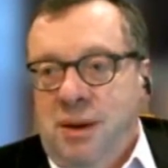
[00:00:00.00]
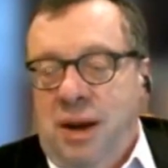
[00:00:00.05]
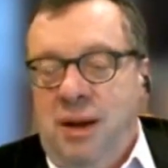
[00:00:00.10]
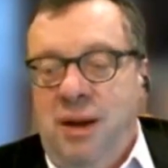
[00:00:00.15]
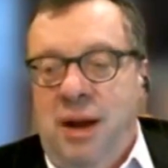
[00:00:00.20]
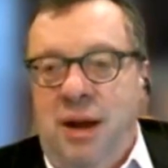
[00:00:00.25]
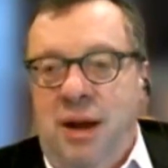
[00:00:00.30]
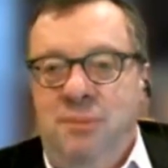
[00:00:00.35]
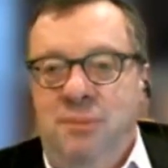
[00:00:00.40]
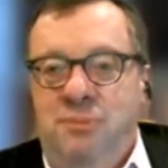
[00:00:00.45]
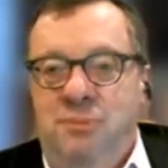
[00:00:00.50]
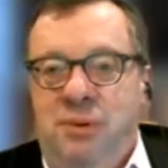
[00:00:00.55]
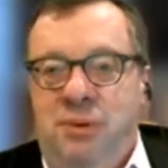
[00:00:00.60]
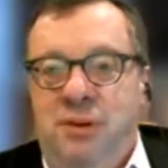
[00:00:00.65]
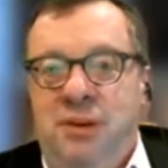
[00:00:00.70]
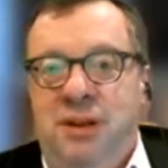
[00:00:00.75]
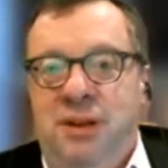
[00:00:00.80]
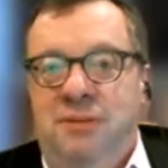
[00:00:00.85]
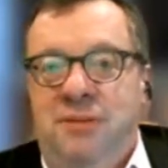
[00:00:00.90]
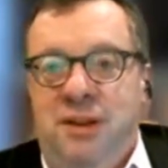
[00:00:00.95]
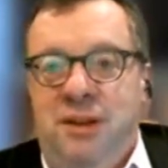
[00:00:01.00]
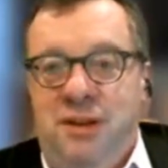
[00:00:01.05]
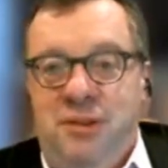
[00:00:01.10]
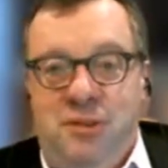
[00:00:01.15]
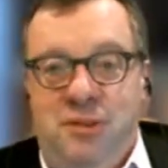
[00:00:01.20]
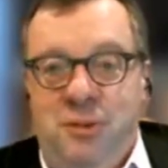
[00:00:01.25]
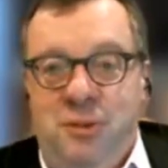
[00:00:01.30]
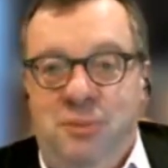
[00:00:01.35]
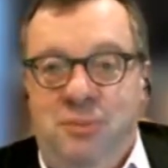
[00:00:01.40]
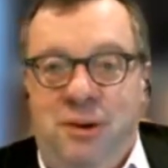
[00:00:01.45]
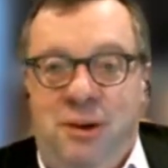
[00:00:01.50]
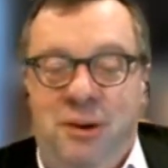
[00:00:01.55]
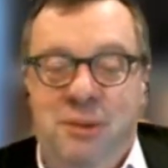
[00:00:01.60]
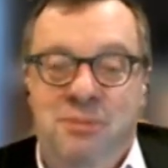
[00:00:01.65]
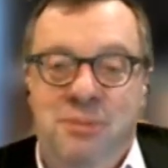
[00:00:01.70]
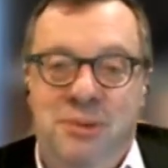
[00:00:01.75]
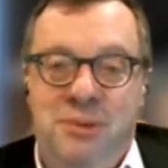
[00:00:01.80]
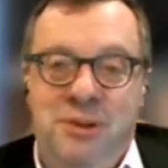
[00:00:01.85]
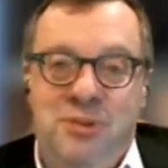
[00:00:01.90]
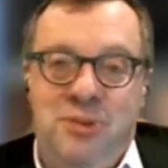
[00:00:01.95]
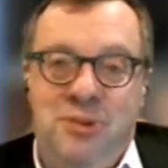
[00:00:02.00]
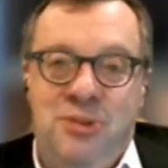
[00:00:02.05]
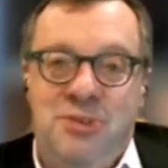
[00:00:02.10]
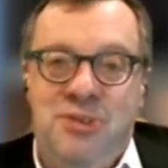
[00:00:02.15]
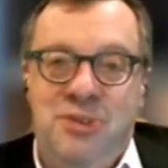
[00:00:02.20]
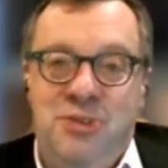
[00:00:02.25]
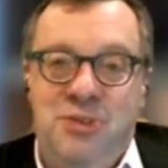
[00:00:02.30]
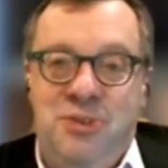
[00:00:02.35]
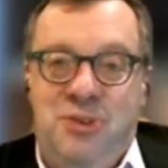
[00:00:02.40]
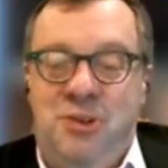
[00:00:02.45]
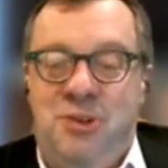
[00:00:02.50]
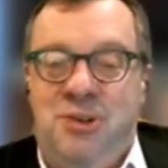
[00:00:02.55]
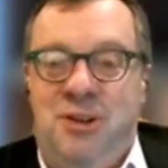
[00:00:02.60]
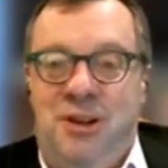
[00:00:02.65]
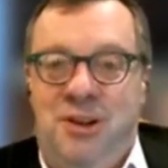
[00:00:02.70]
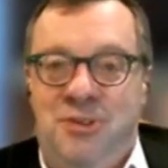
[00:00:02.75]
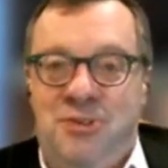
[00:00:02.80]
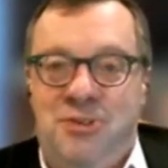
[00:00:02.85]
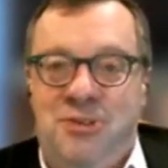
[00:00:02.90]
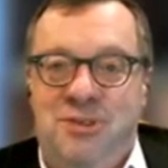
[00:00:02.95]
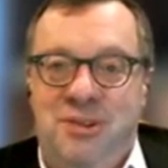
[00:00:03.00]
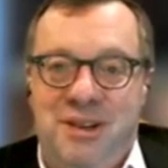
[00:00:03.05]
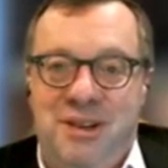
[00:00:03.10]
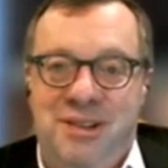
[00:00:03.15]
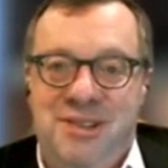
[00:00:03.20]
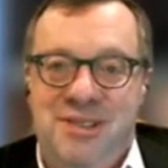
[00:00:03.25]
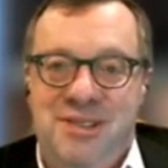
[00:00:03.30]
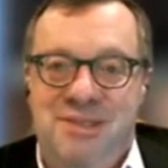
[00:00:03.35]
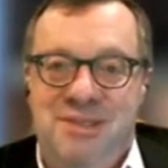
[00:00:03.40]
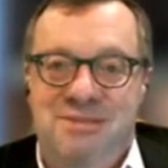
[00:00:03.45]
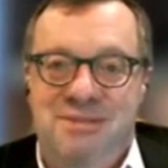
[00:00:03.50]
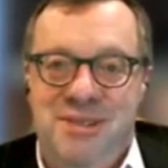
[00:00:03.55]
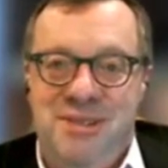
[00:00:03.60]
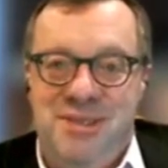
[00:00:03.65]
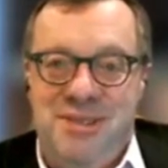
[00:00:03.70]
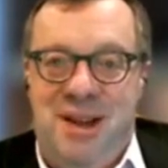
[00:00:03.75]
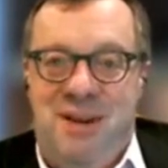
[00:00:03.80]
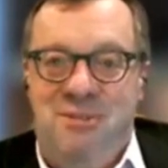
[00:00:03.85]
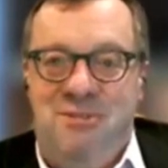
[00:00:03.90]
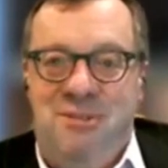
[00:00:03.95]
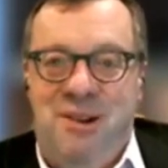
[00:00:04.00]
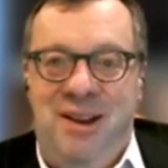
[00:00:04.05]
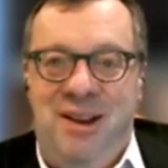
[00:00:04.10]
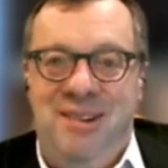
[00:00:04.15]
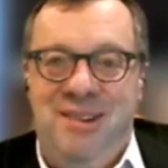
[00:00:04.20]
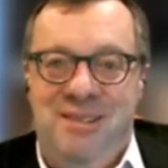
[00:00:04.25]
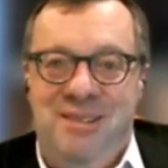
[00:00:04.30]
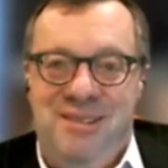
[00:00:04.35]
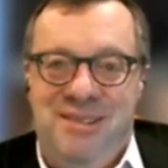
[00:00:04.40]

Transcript: I believe that you burn minerals in your country. Is that right?